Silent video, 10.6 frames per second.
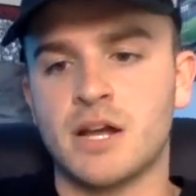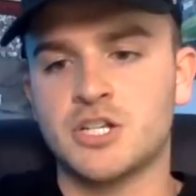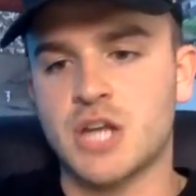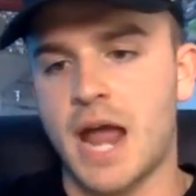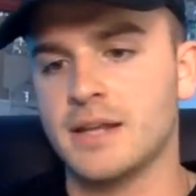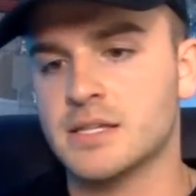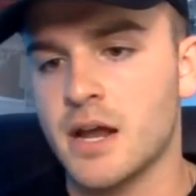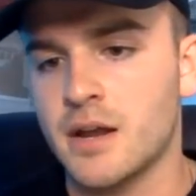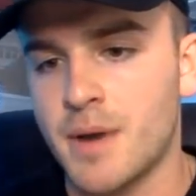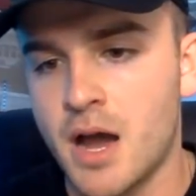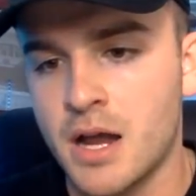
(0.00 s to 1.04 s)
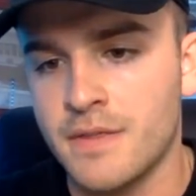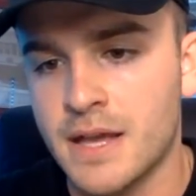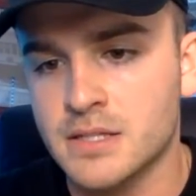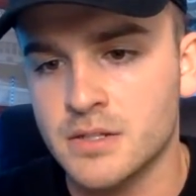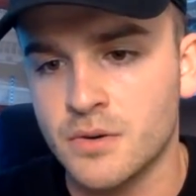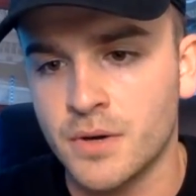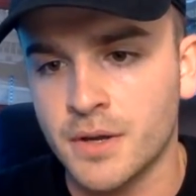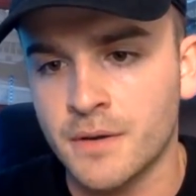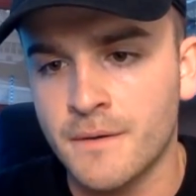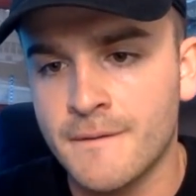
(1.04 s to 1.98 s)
my chat is kind of behind, that's annoying.